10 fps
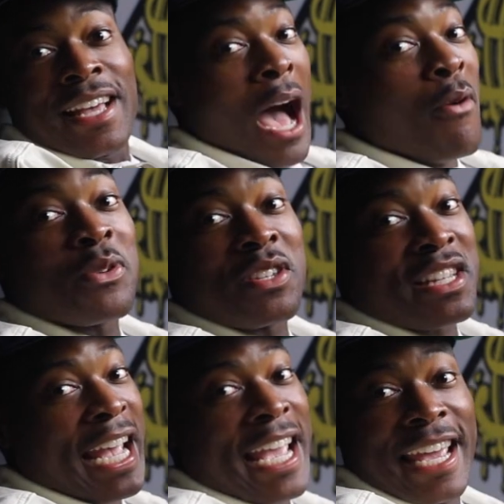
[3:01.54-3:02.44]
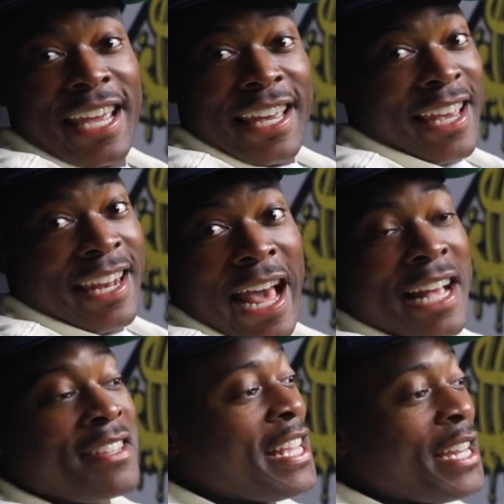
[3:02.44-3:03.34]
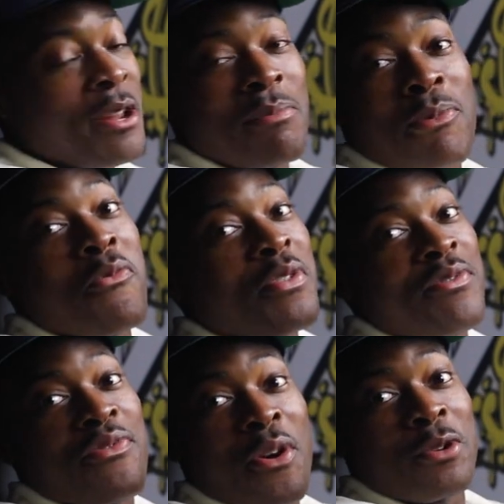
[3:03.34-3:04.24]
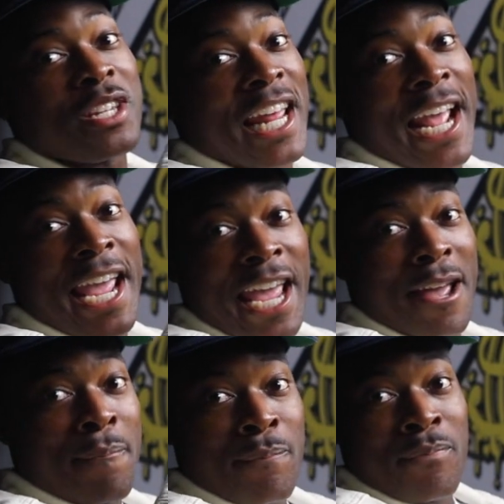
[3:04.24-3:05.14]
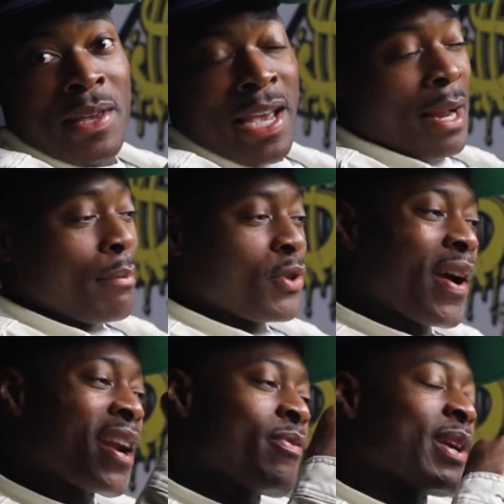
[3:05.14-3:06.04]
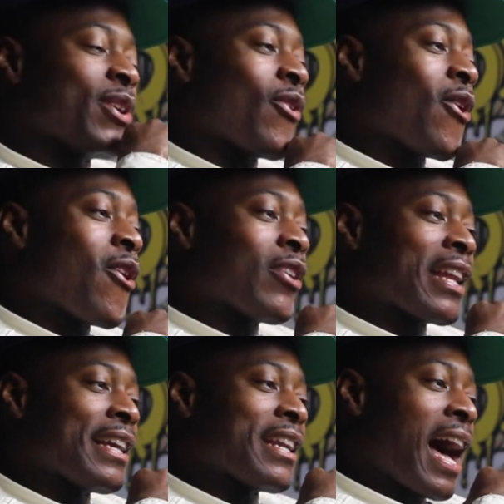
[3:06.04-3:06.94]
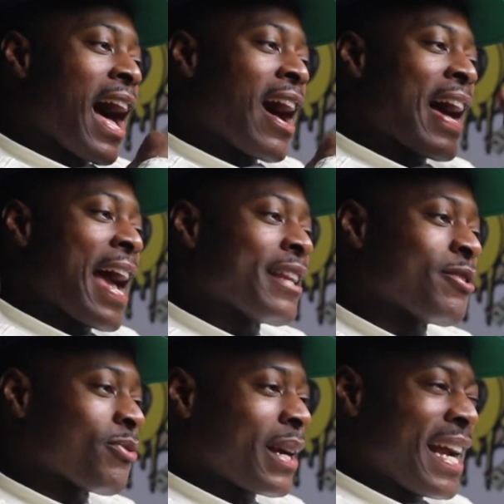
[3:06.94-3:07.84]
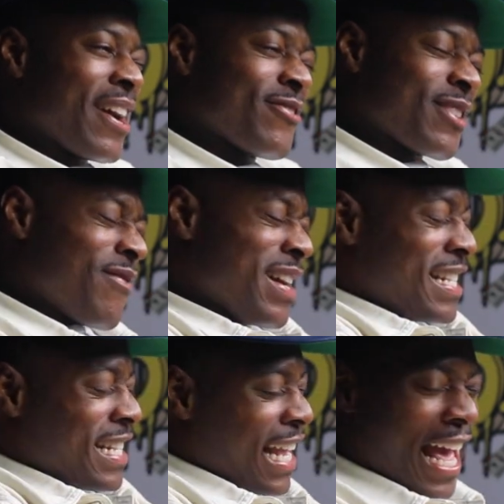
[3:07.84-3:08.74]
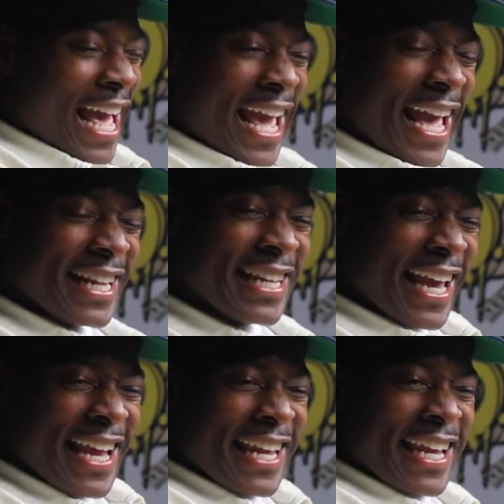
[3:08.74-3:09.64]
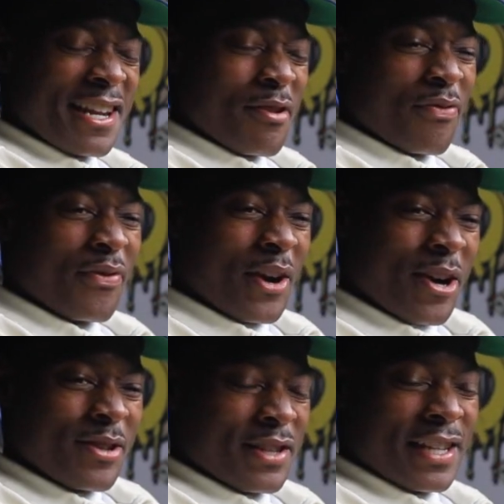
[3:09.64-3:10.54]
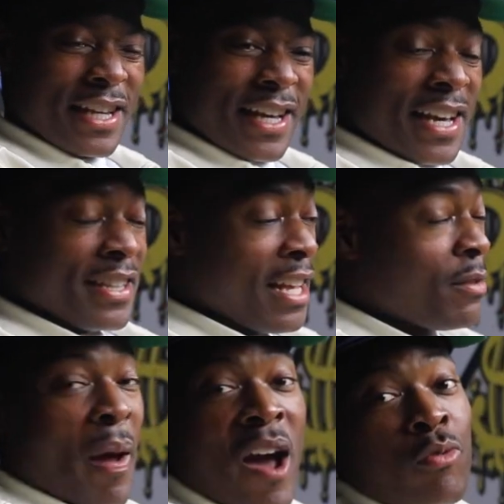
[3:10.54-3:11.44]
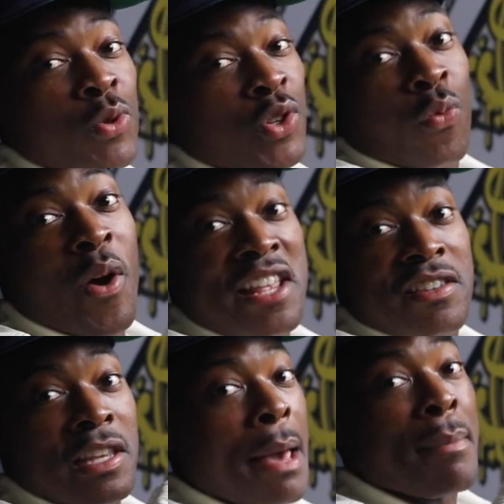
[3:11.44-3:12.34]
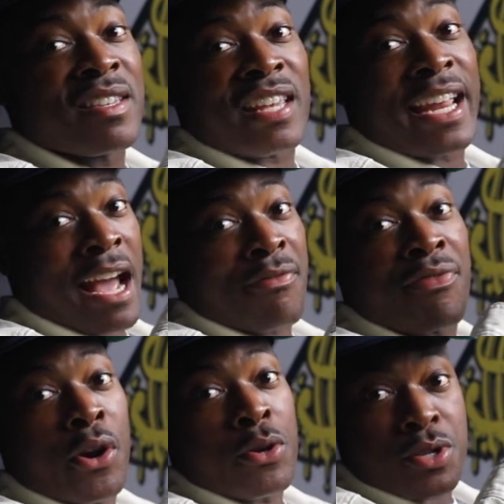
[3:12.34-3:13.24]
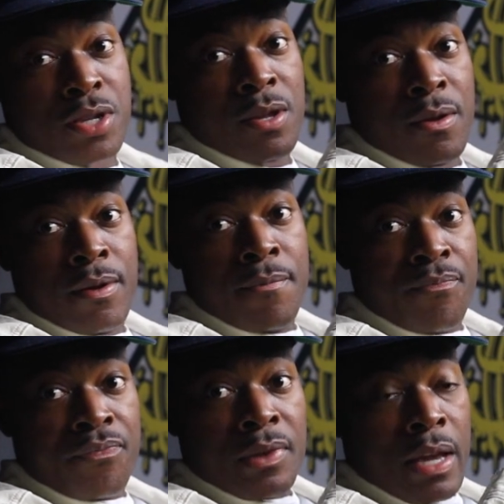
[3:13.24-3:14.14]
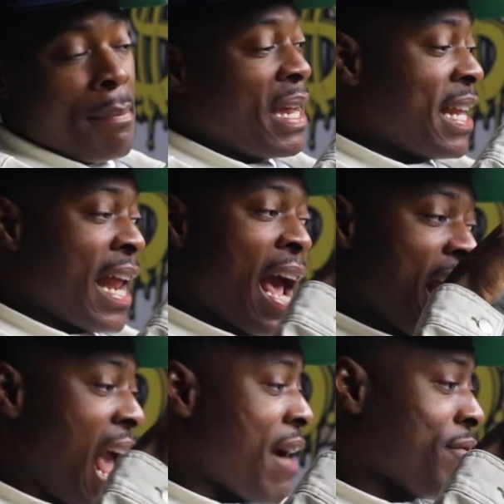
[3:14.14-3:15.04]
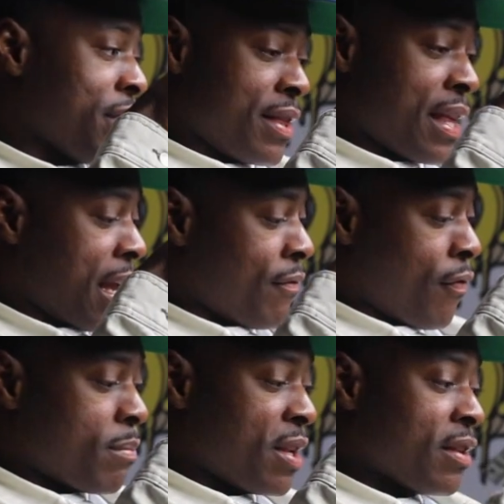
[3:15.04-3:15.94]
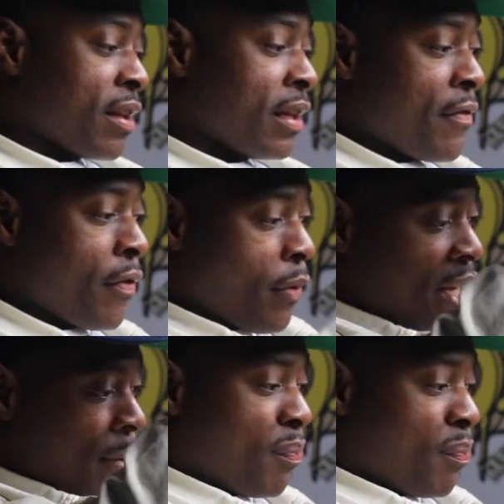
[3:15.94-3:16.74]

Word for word: I was there, and I seen the movie firsthand. And I'm trying to recall, like, how I had the rounds. I want to say I had Danny in the first. This battle was crazy. Let me say that first. I mean, it had everything from the delivery, the